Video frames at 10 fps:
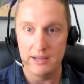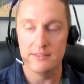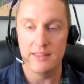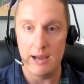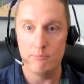
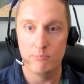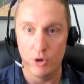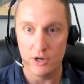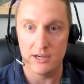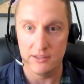in that
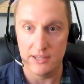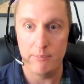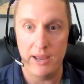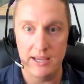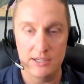book on
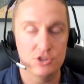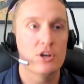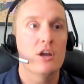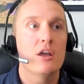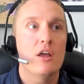that page.
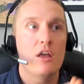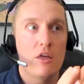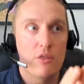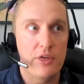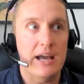
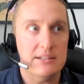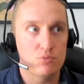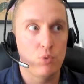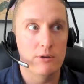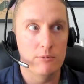
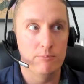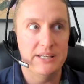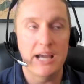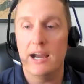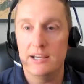That's what
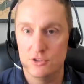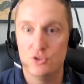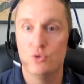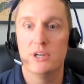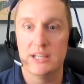BI is
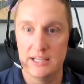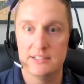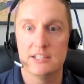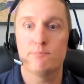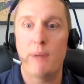doing, is
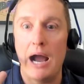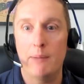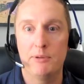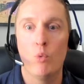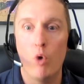it's
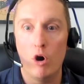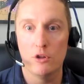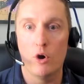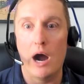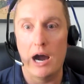popping
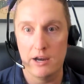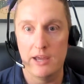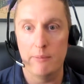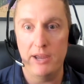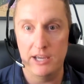Waldo out of
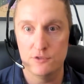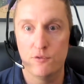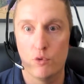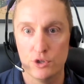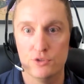that page
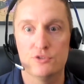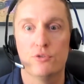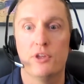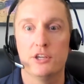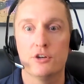for you so
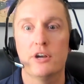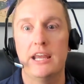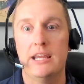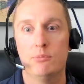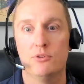that you're
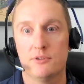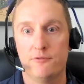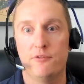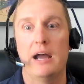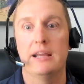able to
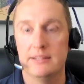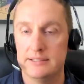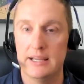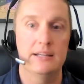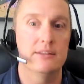find the
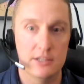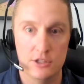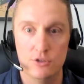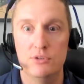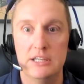data that
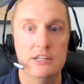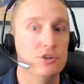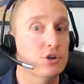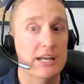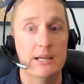you need.
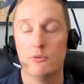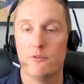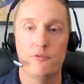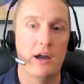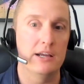You're able to
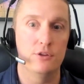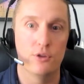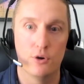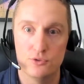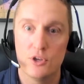find
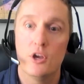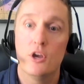those